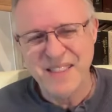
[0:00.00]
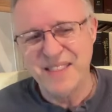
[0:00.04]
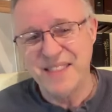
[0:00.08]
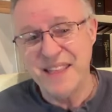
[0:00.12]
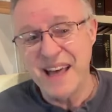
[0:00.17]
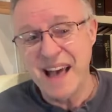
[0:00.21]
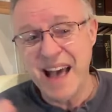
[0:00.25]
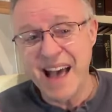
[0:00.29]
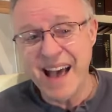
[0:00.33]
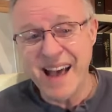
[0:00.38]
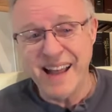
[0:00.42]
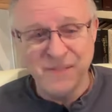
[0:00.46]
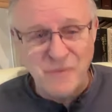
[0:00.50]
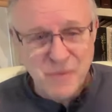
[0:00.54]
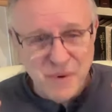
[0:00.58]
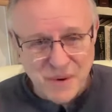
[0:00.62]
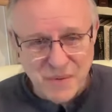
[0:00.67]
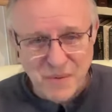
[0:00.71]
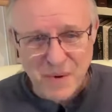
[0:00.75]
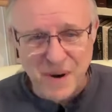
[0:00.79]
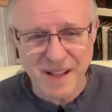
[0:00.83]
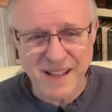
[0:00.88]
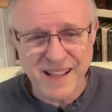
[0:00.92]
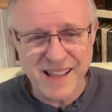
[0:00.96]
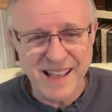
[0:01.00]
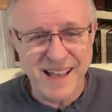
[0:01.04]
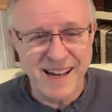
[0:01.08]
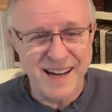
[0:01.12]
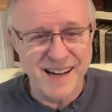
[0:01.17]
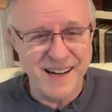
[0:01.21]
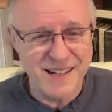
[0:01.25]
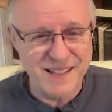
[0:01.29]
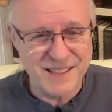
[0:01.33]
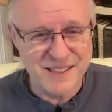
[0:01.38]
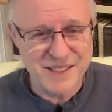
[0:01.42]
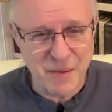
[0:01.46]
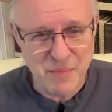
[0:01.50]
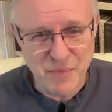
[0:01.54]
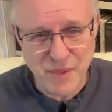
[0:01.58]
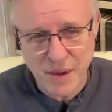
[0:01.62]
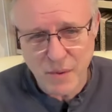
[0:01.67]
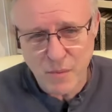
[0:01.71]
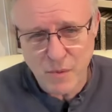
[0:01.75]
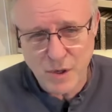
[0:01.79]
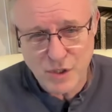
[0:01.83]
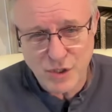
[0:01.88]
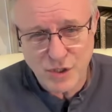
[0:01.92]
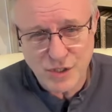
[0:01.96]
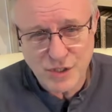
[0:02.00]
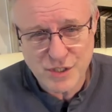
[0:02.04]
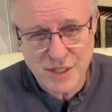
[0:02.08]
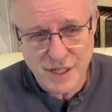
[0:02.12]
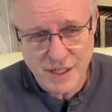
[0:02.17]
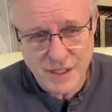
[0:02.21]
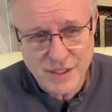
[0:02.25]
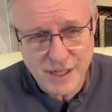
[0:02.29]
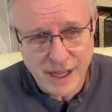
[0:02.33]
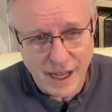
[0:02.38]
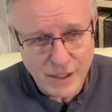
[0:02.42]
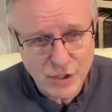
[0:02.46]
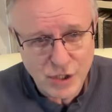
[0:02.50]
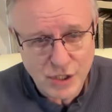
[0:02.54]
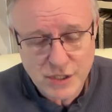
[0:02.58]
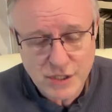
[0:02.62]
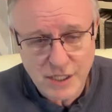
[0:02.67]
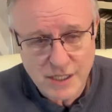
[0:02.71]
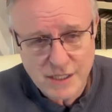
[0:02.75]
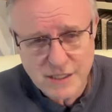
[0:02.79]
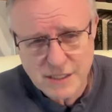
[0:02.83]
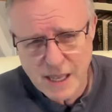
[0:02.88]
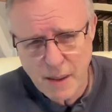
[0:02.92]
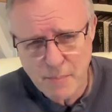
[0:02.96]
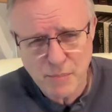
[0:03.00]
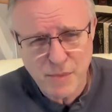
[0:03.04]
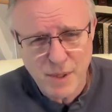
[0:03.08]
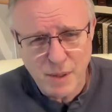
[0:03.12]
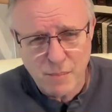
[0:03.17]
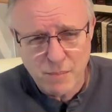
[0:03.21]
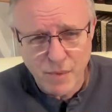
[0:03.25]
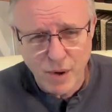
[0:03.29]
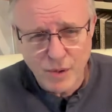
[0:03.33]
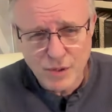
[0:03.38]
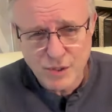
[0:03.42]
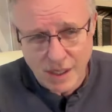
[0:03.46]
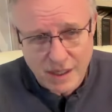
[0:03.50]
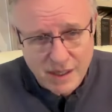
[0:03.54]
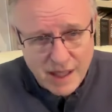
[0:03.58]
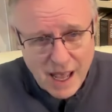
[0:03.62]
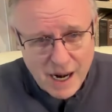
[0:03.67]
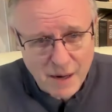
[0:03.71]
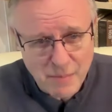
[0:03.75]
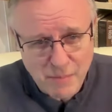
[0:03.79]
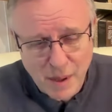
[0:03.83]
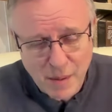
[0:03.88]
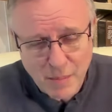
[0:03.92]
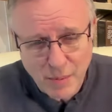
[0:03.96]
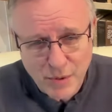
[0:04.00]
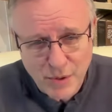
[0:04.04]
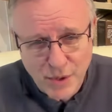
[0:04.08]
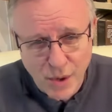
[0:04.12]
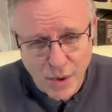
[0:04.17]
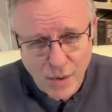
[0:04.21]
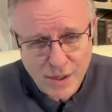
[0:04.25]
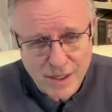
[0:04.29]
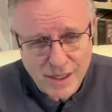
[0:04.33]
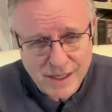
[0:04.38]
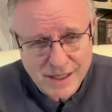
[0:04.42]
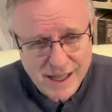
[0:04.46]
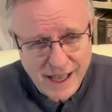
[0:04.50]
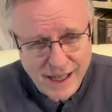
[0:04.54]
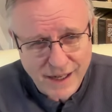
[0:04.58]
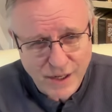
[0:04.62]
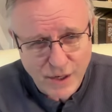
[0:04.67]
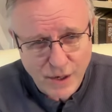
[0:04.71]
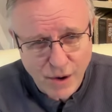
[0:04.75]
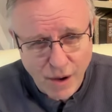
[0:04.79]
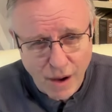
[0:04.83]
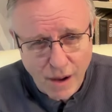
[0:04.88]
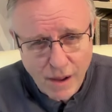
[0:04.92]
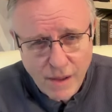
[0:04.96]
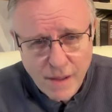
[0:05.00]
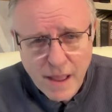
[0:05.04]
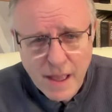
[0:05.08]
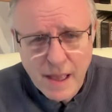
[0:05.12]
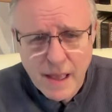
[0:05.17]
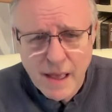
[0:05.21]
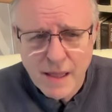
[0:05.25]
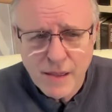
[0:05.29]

then we really get into something which is contentious, except that a lot of people don't contend at all.